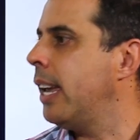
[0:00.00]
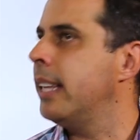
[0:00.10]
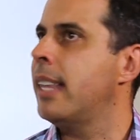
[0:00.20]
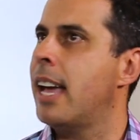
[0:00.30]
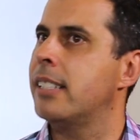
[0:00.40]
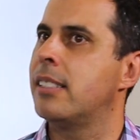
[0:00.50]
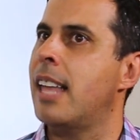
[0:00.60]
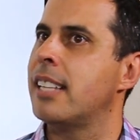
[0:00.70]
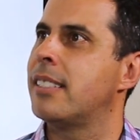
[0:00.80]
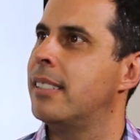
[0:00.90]
And
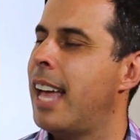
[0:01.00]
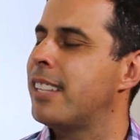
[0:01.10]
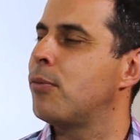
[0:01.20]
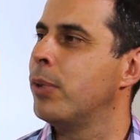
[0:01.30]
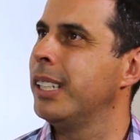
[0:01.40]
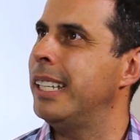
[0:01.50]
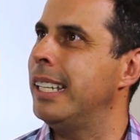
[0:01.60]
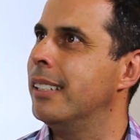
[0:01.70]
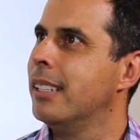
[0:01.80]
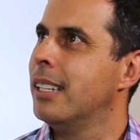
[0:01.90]
that's
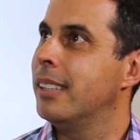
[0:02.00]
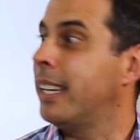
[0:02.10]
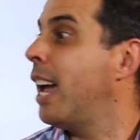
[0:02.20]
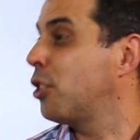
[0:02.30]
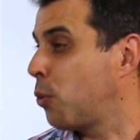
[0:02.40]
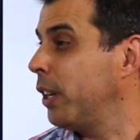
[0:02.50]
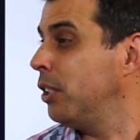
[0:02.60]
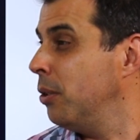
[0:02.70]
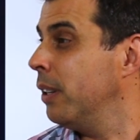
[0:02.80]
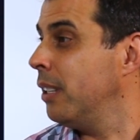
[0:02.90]
really the
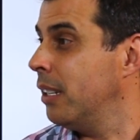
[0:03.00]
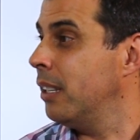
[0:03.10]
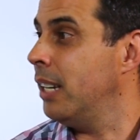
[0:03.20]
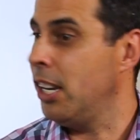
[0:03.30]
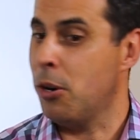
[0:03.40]
catch-22 at the end of the day.